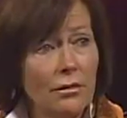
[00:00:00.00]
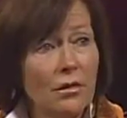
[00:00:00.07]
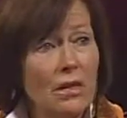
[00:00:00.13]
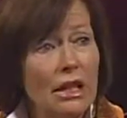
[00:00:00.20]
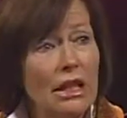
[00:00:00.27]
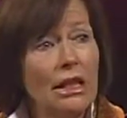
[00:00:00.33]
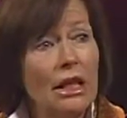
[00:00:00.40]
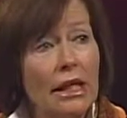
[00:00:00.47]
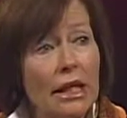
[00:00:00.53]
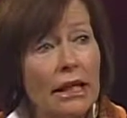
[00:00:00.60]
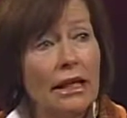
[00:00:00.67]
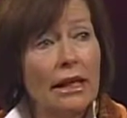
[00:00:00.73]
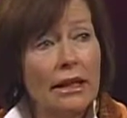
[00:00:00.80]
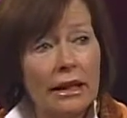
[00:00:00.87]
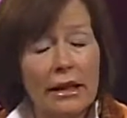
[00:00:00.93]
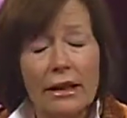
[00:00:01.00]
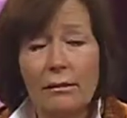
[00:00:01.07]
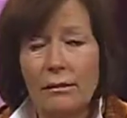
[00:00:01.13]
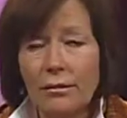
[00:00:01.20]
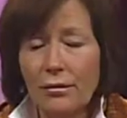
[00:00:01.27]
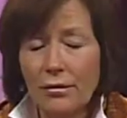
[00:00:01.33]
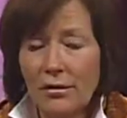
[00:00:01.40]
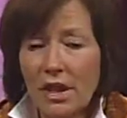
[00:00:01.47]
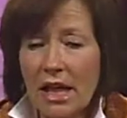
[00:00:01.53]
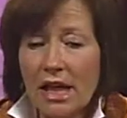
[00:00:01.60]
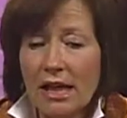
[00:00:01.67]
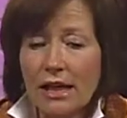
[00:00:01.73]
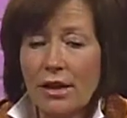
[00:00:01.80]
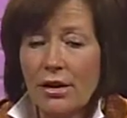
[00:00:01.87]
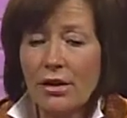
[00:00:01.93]
mention that. Um, mm
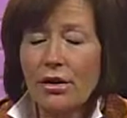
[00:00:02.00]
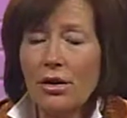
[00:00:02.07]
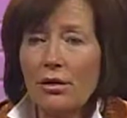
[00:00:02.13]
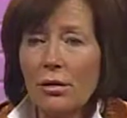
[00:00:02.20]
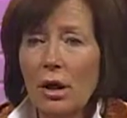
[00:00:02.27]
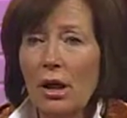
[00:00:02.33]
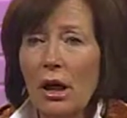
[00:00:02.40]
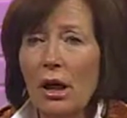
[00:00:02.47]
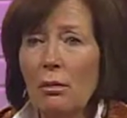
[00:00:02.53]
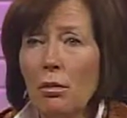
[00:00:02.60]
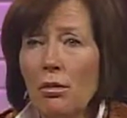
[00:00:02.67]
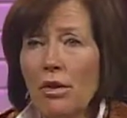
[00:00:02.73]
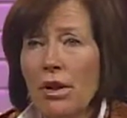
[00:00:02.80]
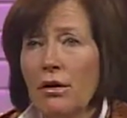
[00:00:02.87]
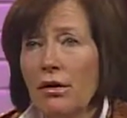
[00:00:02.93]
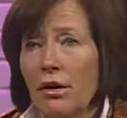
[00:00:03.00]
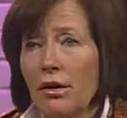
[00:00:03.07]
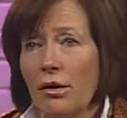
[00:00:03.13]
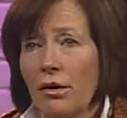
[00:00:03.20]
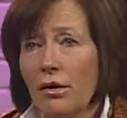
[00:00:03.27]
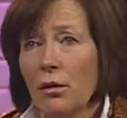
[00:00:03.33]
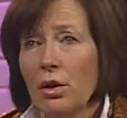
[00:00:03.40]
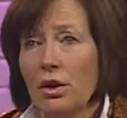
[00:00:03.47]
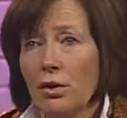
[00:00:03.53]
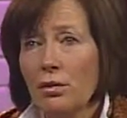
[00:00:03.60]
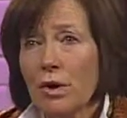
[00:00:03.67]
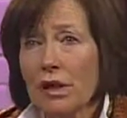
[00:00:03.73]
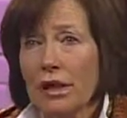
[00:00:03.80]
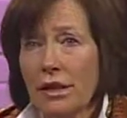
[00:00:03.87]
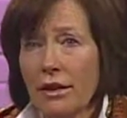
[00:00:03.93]
-hmm. So uh, uh, okay, the the most
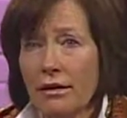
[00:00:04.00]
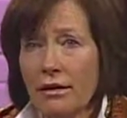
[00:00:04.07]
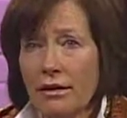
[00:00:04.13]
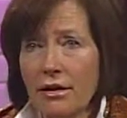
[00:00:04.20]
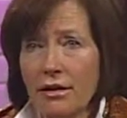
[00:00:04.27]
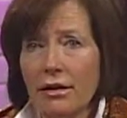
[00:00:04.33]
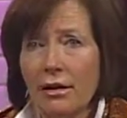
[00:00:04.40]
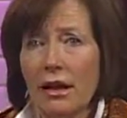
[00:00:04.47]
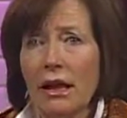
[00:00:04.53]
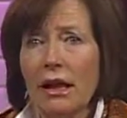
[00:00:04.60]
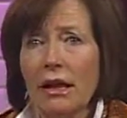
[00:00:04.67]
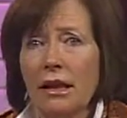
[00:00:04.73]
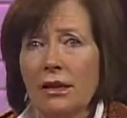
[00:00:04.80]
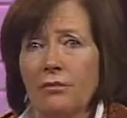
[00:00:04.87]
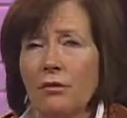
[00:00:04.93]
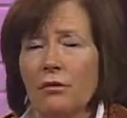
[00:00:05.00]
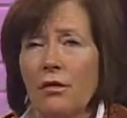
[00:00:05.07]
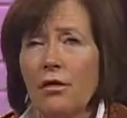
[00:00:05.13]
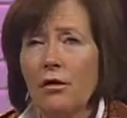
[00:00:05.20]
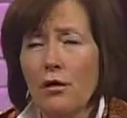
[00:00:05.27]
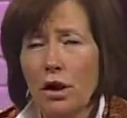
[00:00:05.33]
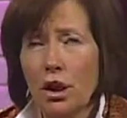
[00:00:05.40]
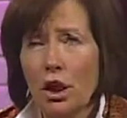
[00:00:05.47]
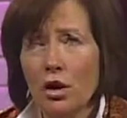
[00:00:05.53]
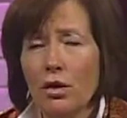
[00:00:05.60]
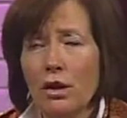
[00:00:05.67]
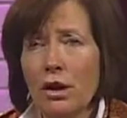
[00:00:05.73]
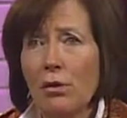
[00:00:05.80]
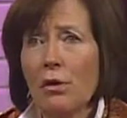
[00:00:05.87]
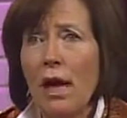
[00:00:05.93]
recent uh,
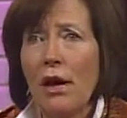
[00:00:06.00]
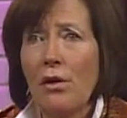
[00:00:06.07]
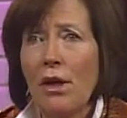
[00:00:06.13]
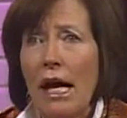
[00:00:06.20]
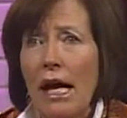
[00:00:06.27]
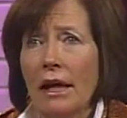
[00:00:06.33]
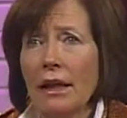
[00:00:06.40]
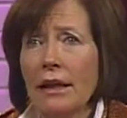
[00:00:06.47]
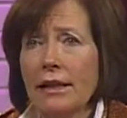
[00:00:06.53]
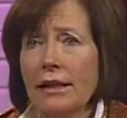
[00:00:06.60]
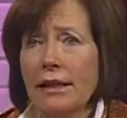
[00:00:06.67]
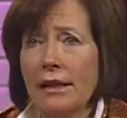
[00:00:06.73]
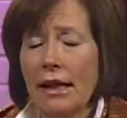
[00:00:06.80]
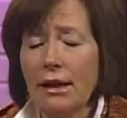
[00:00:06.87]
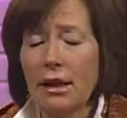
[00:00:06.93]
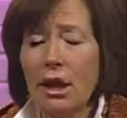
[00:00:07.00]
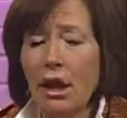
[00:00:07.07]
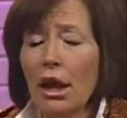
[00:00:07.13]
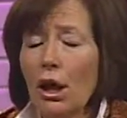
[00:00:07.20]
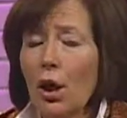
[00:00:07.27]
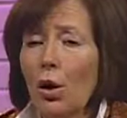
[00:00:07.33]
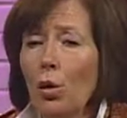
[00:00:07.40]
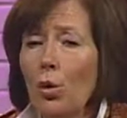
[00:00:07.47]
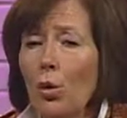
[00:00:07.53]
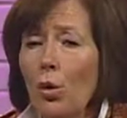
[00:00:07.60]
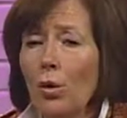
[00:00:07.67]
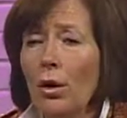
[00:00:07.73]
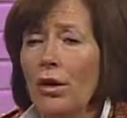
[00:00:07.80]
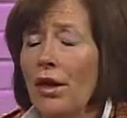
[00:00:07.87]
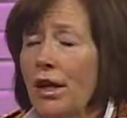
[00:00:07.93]
figures around that is that
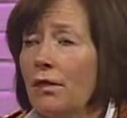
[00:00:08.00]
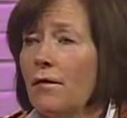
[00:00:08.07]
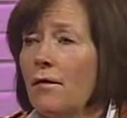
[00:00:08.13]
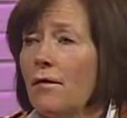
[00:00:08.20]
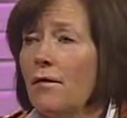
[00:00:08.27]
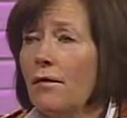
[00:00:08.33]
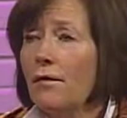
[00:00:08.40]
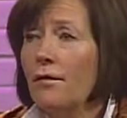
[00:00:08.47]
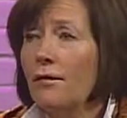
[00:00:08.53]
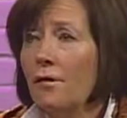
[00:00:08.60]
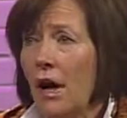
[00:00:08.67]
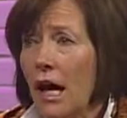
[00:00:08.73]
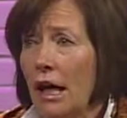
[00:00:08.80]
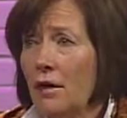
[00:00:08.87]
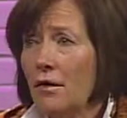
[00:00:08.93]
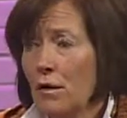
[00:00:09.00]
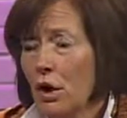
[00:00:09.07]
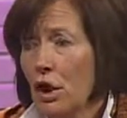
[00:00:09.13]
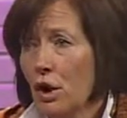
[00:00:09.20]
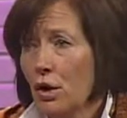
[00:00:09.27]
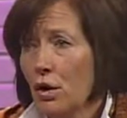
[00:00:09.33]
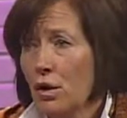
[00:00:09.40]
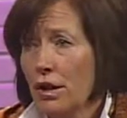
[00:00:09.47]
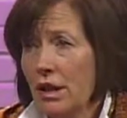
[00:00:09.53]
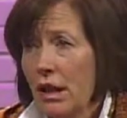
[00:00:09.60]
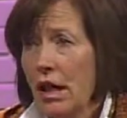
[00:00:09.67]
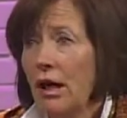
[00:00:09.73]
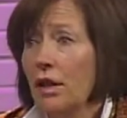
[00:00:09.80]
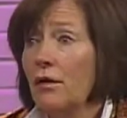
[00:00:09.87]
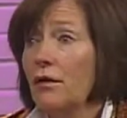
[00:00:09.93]
within five years
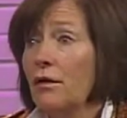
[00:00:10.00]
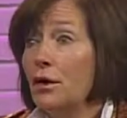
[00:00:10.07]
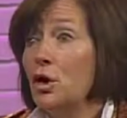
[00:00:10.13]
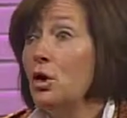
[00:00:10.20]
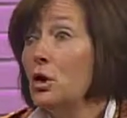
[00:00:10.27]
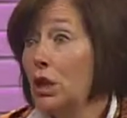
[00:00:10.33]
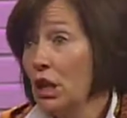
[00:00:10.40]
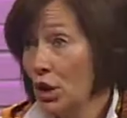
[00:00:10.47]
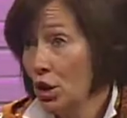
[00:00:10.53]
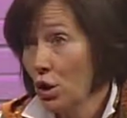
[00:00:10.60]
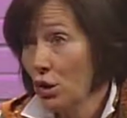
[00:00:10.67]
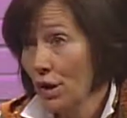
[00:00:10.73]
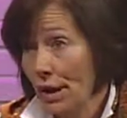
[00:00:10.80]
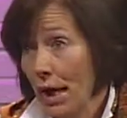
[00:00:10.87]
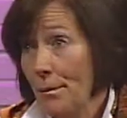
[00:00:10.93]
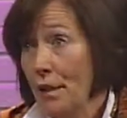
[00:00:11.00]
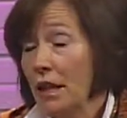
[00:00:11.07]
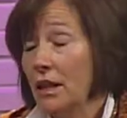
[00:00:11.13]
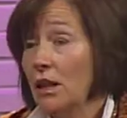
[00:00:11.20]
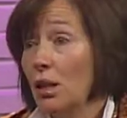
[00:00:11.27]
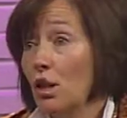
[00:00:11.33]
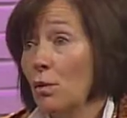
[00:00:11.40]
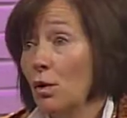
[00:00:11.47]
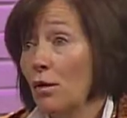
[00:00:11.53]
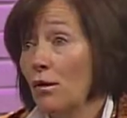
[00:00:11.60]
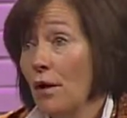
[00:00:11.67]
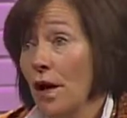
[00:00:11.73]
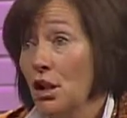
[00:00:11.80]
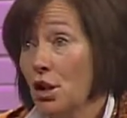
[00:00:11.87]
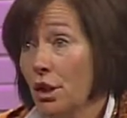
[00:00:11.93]
of new teachers coming into the
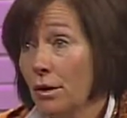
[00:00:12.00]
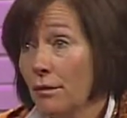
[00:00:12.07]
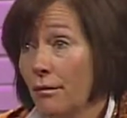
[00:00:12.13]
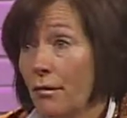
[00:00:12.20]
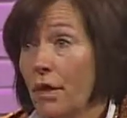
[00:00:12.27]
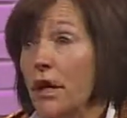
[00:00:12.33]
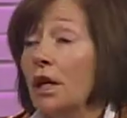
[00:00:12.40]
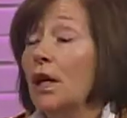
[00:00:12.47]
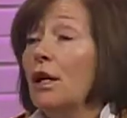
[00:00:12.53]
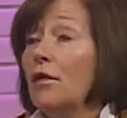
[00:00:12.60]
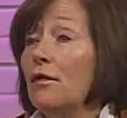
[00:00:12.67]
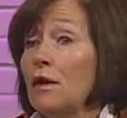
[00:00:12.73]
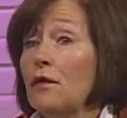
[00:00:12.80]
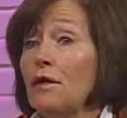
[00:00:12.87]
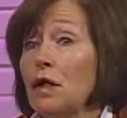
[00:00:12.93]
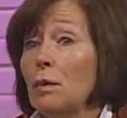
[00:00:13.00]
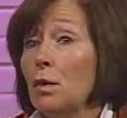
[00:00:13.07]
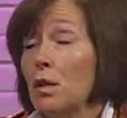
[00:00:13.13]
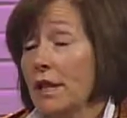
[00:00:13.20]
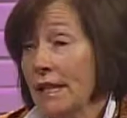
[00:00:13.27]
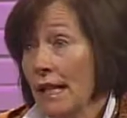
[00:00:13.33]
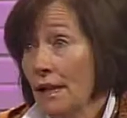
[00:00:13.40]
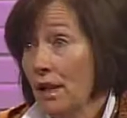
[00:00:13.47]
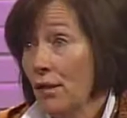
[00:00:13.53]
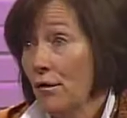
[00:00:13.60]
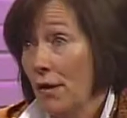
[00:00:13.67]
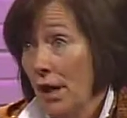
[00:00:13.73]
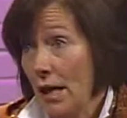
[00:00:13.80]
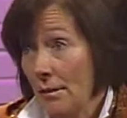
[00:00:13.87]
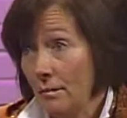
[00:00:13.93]
profession, 50% of
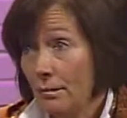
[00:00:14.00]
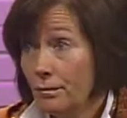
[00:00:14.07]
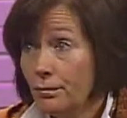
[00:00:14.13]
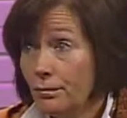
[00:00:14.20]
them